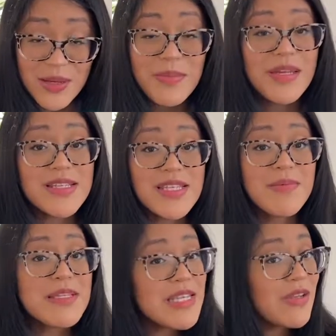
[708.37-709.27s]
because let
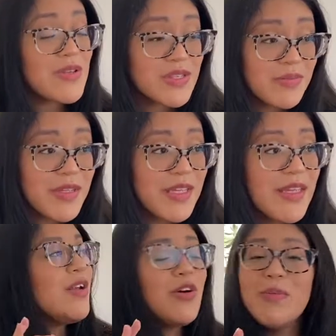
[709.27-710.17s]
me tell you something.
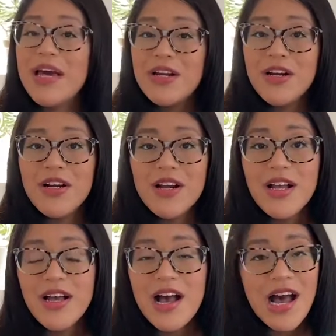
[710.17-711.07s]
No matter
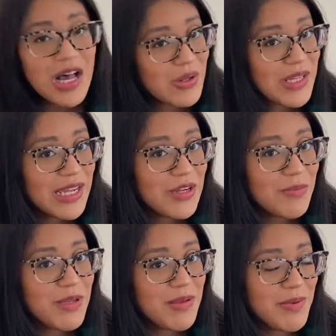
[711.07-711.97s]
how light your
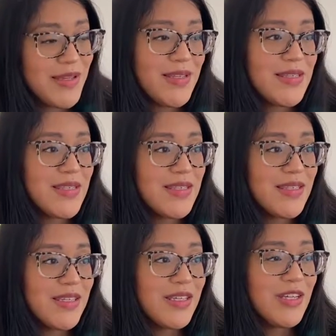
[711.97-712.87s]
baby is,
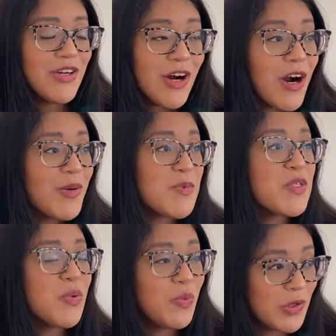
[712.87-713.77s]
your arms
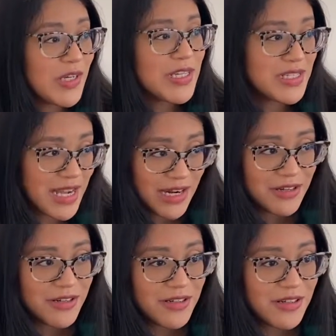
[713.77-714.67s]
will get
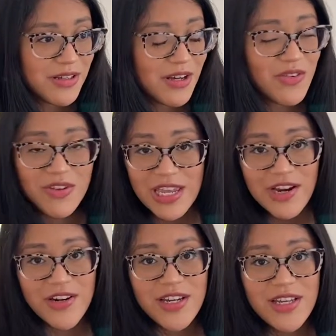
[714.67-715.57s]
tired of
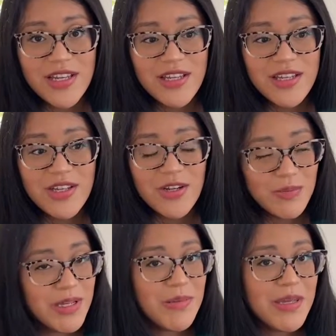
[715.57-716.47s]
carrying your
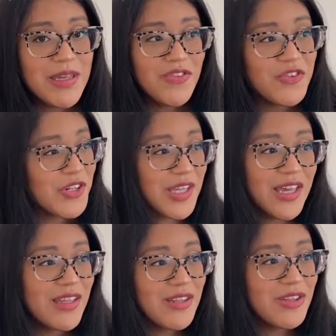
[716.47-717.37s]
baby for
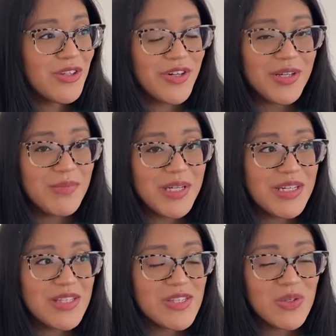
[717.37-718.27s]
like 30
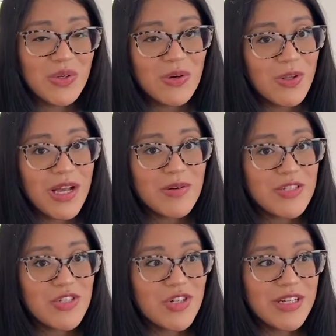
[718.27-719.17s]
minutes to a whole hour
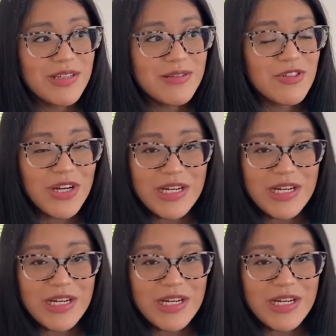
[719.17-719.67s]
straight trying to